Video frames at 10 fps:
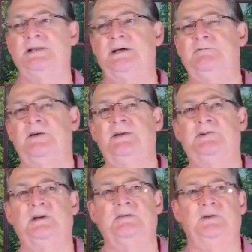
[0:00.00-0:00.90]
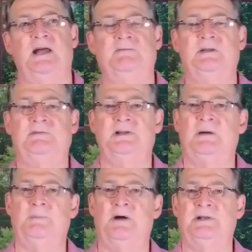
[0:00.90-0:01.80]
that faith stuff and I've given
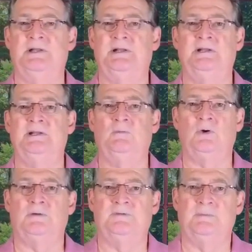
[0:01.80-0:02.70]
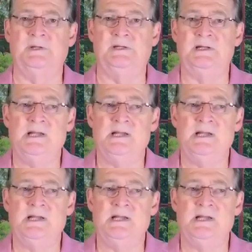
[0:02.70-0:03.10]
up on it. It didn't work for me.